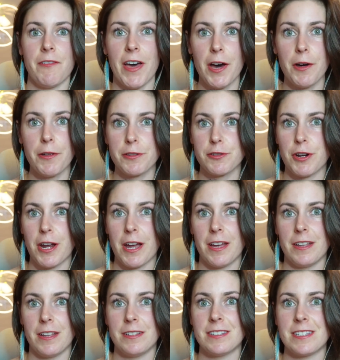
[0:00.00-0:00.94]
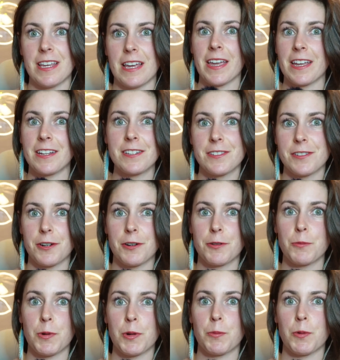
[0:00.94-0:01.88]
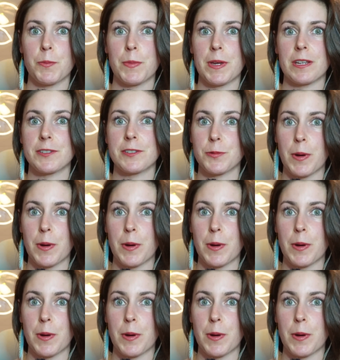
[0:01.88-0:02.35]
of health trends and can discern when we're being